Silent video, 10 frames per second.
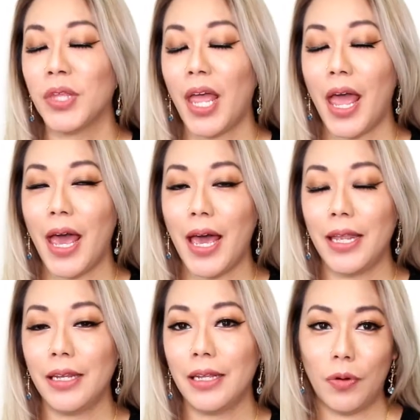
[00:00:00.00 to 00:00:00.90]

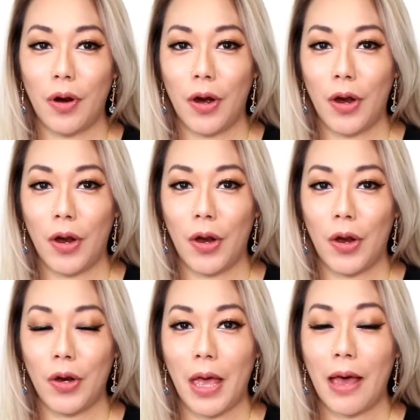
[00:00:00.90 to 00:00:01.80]
And if you
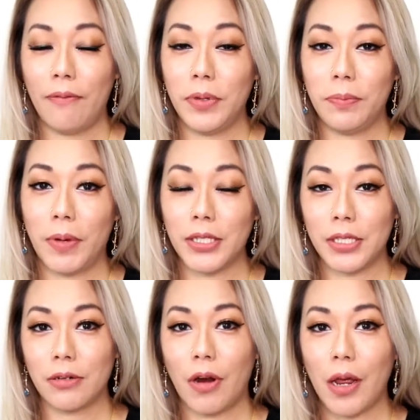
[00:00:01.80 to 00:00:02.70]
have been my
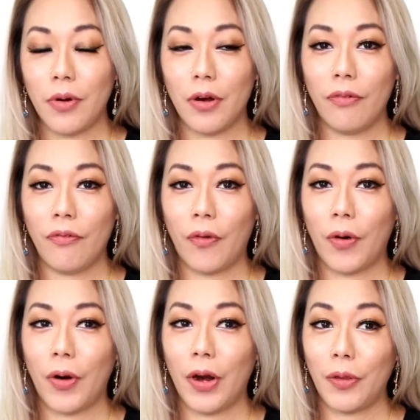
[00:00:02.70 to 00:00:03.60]
subscriber
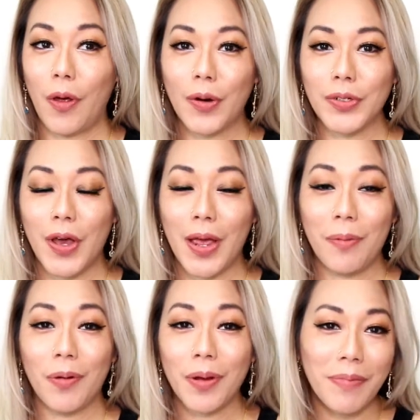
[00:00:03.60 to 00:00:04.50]
for a long time,
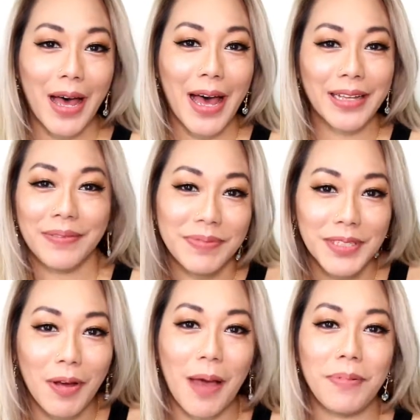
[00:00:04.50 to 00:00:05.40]
welcome back. I'm
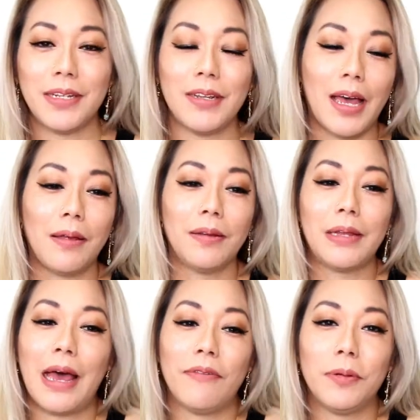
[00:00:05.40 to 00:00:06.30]
so happy to
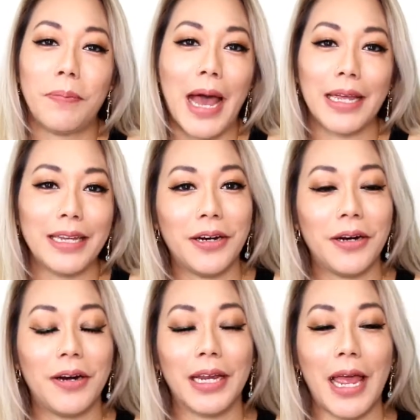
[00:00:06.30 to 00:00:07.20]
have you back
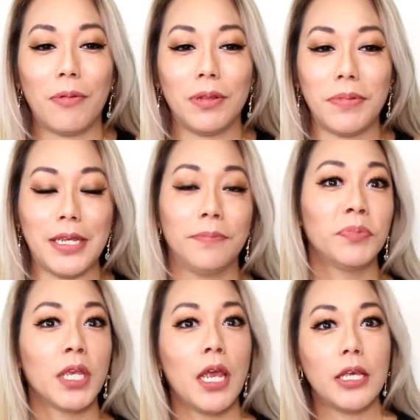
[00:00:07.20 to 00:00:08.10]
here again with me.
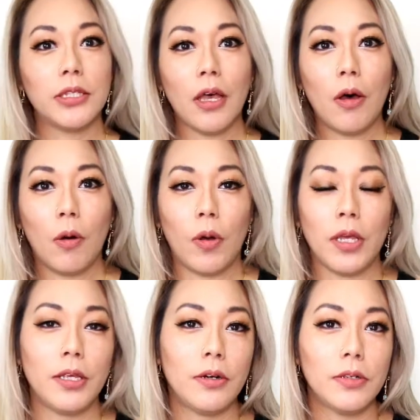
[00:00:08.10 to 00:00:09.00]
So
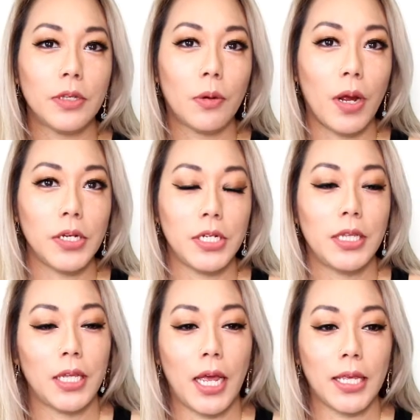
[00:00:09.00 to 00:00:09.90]
here's a
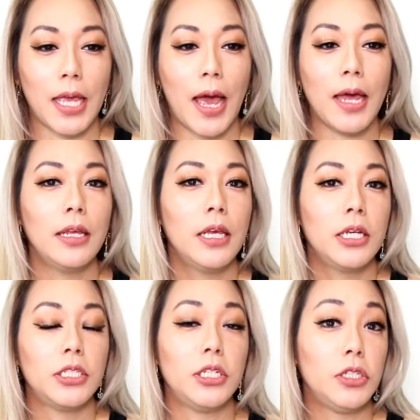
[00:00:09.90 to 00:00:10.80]
question that I get.
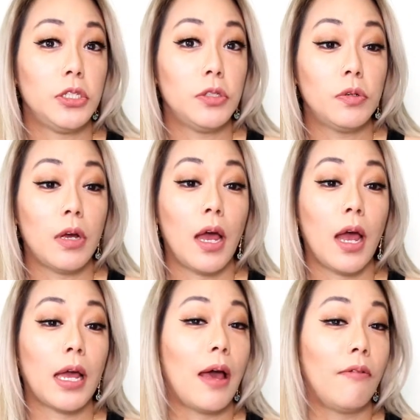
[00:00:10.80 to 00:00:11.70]
Should you
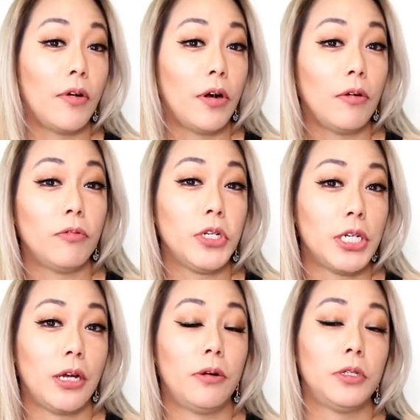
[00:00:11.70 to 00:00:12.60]
ever
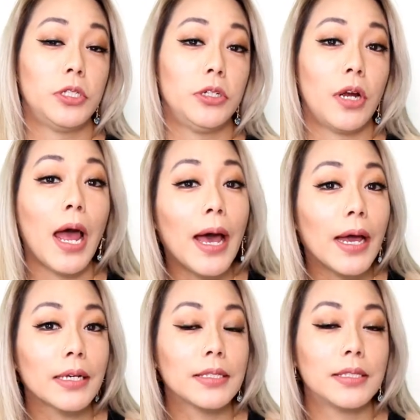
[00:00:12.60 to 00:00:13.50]
reach out to your
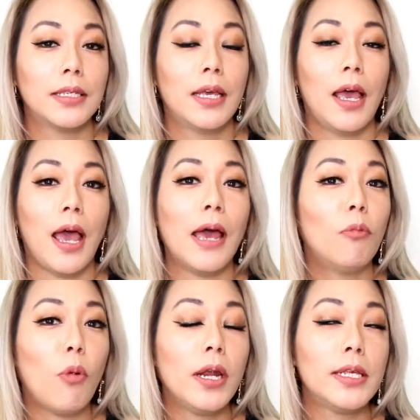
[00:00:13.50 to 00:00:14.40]
ex?
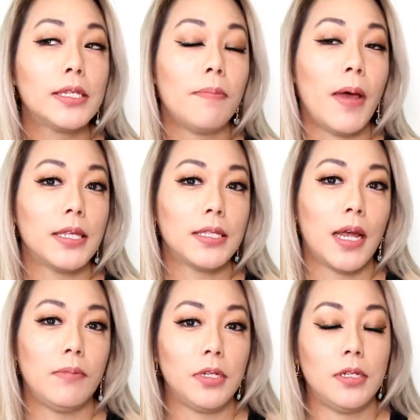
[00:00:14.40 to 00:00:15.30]
And when is the best
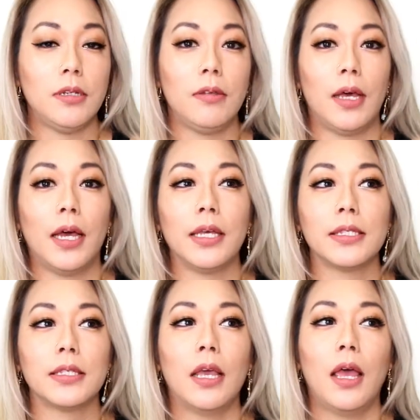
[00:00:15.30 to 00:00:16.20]
time to do
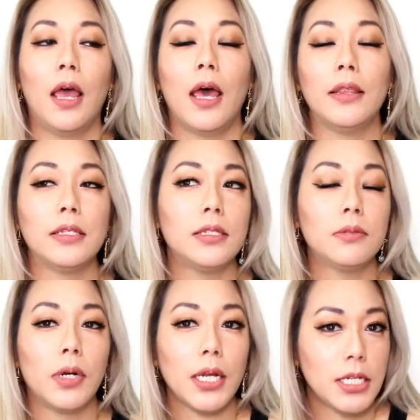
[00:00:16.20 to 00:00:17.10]
this? And this is
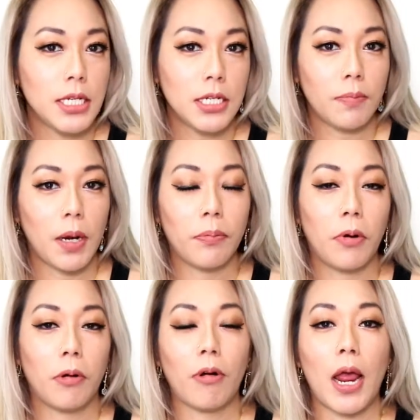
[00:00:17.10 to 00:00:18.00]
what I teach in my
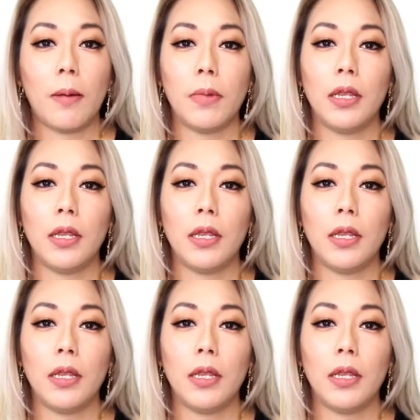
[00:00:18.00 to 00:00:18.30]
program.